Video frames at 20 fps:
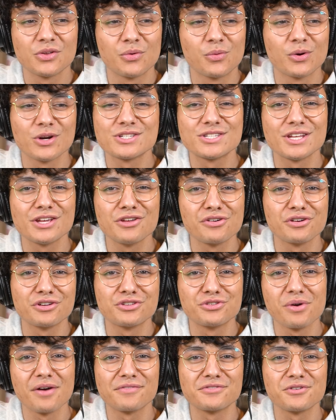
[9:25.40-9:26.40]
The worst thing you could
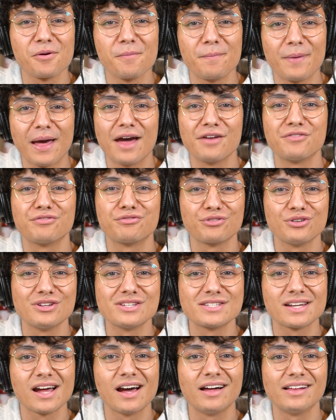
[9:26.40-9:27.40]
do after a bad
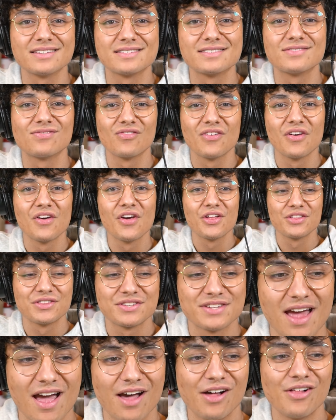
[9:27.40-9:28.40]
freestyle is
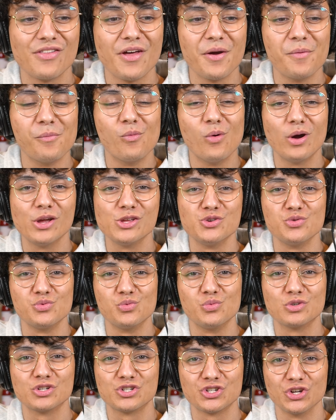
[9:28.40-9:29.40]
tell them what
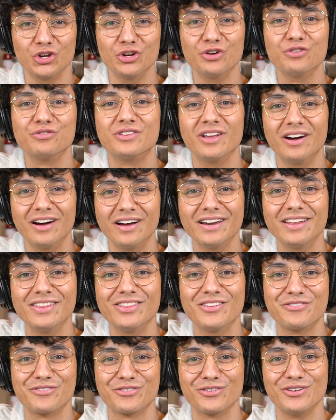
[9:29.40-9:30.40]
you should have done in
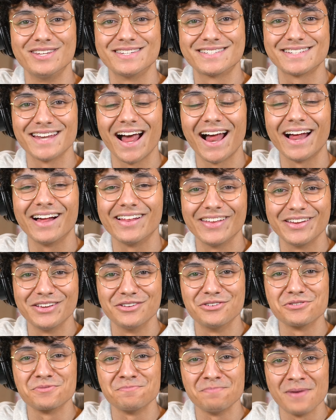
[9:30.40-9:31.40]
the freestyle that you
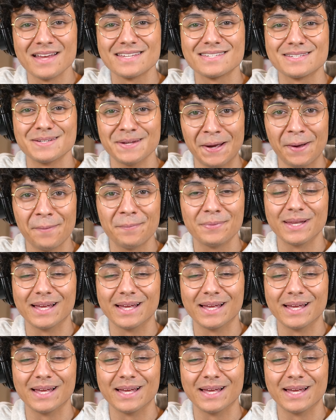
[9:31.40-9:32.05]
just messed up.